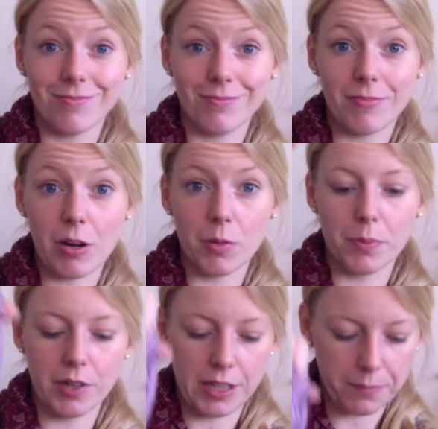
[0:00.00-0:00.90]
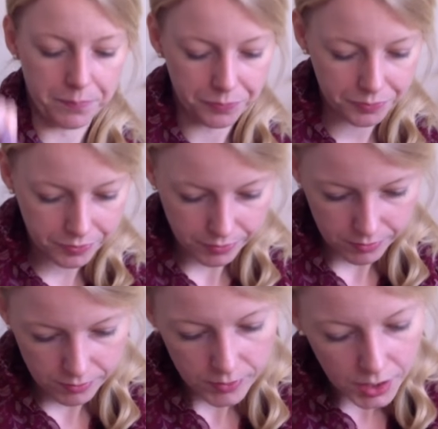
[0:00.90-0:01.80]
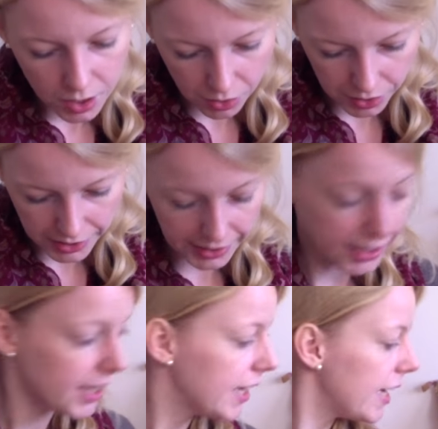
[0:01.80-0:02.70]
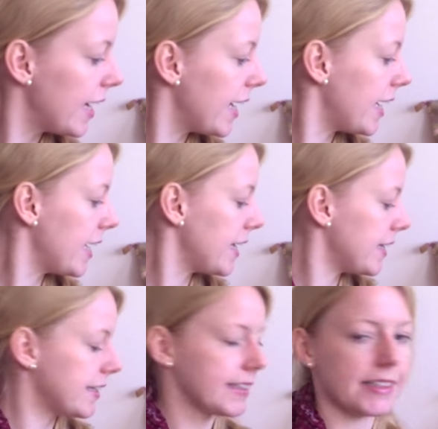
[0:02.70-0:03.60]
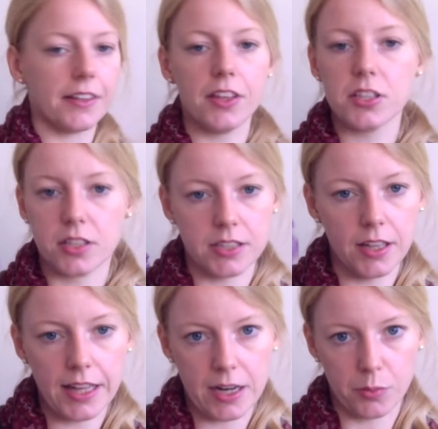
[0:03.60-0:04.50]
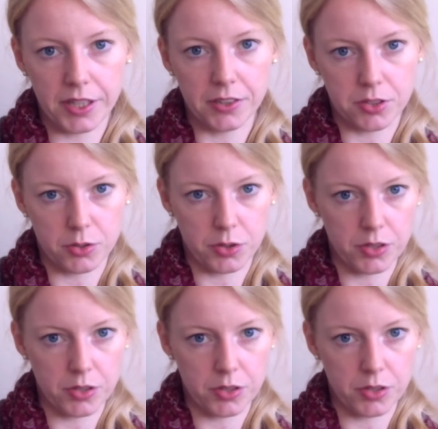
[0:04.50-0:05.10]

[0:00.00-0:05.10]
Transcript: Very pretty. Okay, and this is till Halloween, so you